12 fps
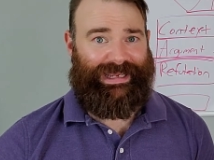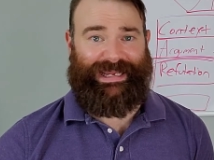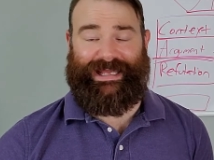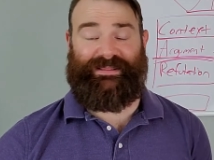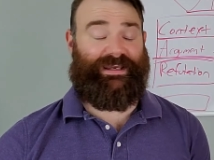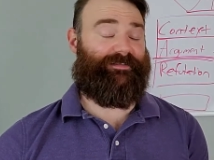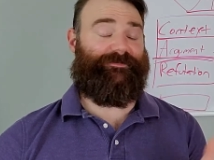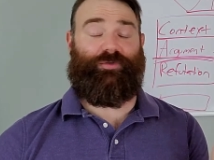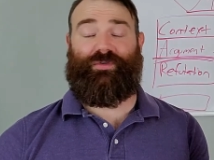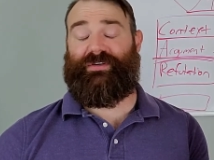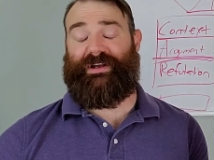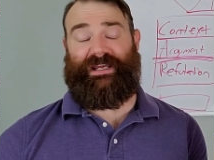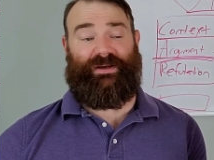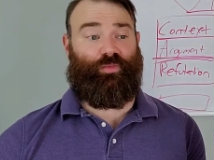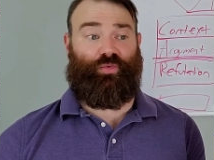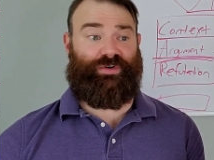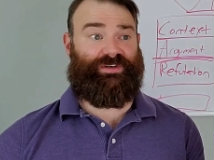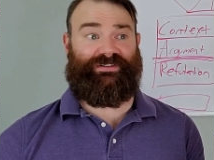Therefore, it
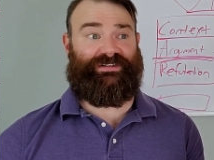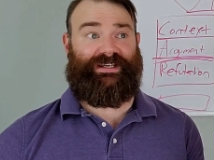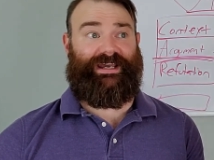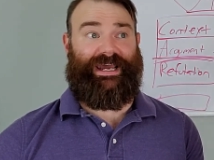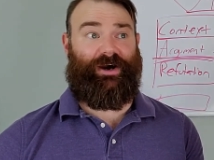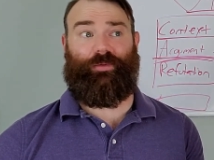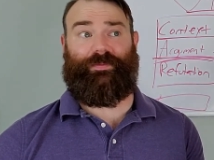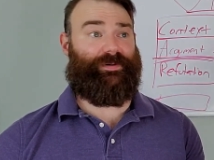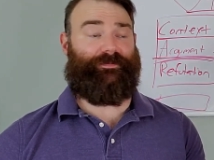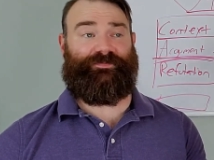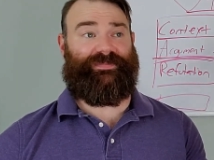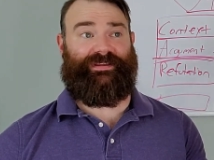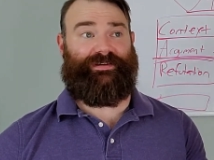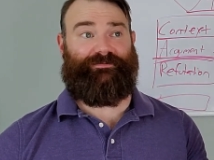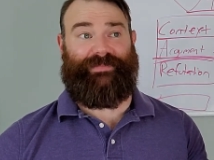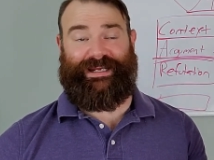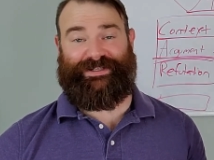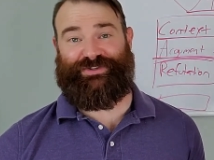wouldn't help
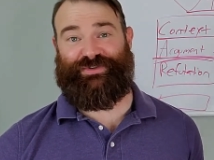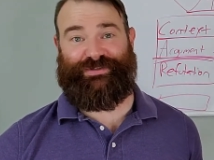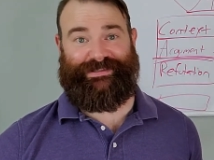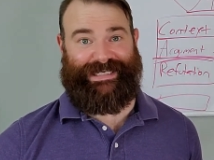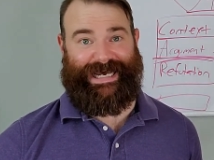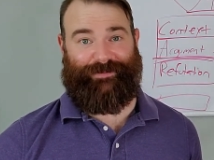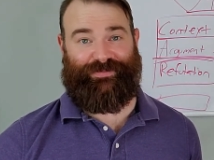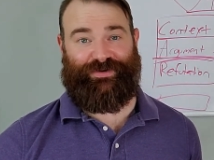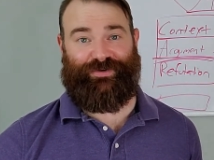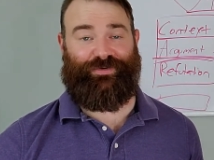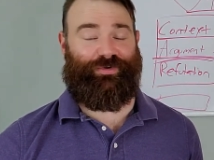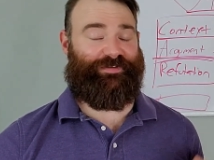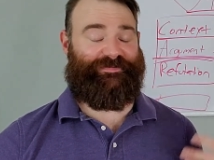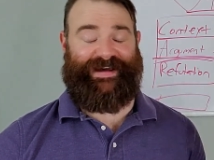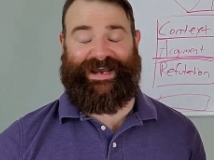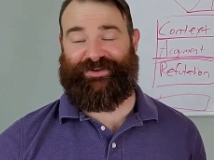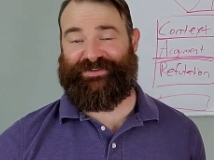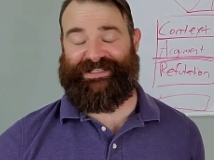make students happier or
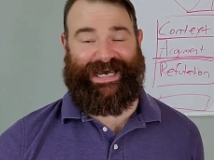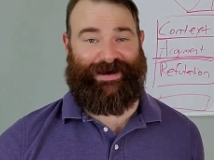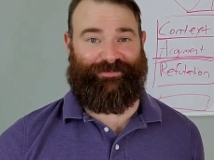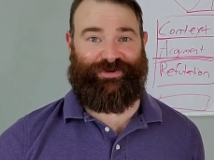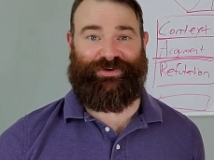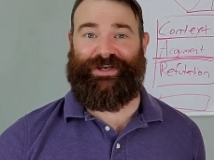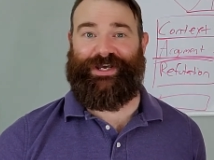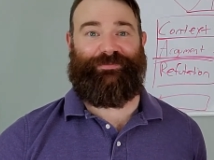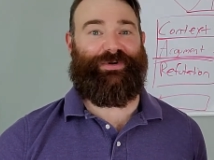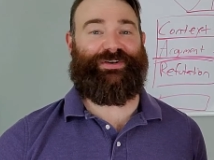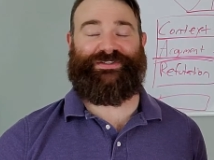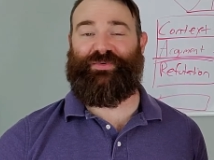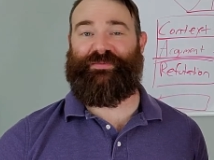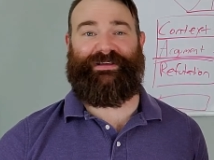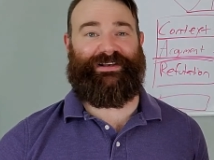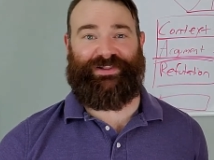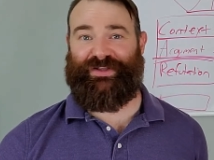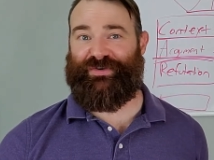faculty happier because it would be
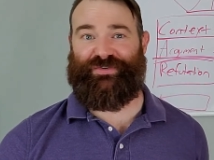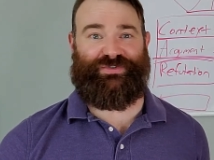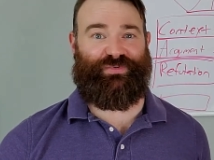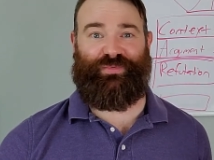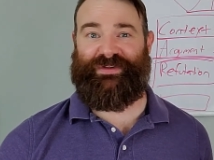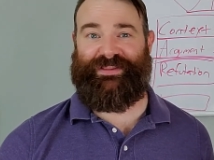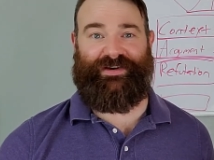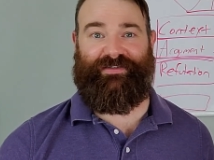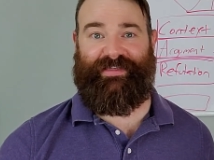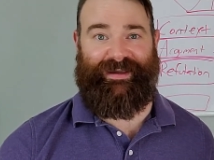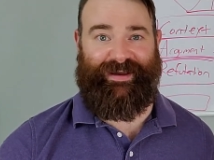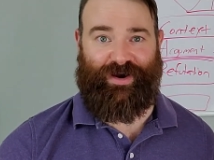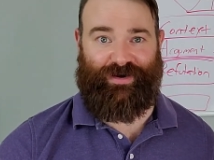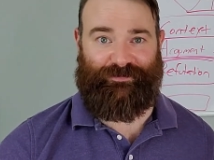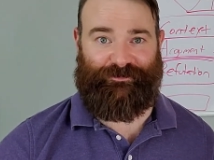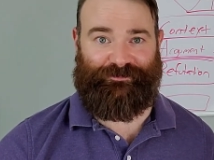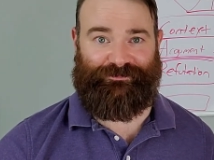closed when they're there.